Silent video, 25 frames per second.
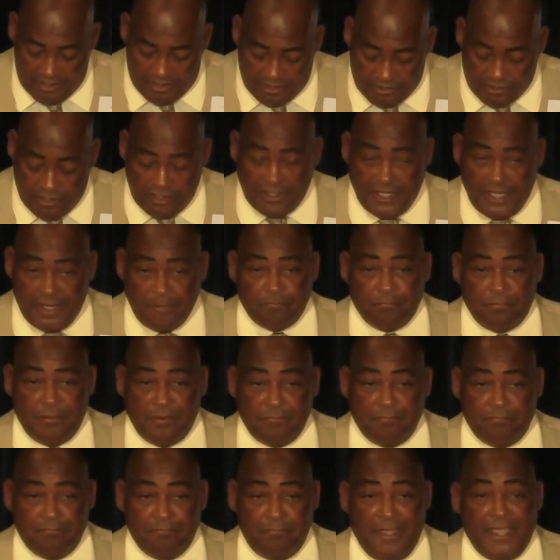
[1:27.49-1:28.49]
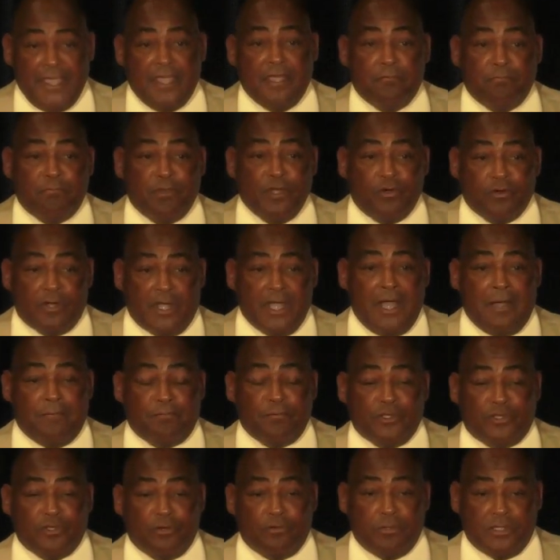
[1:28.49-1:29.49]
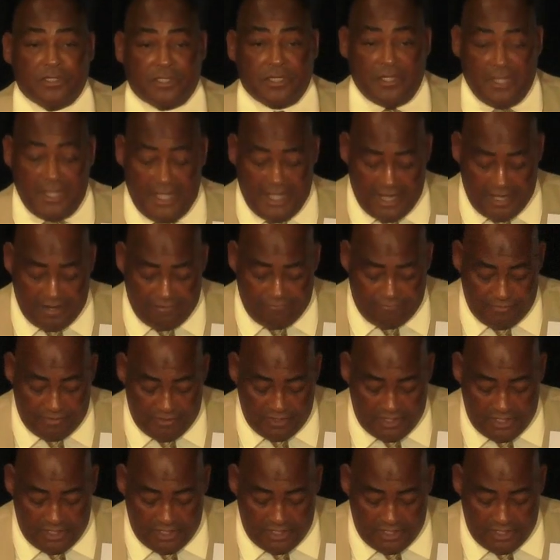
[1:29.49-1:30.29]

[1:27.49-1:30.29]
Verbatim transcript: the late mayor Bill Carpenter was alive,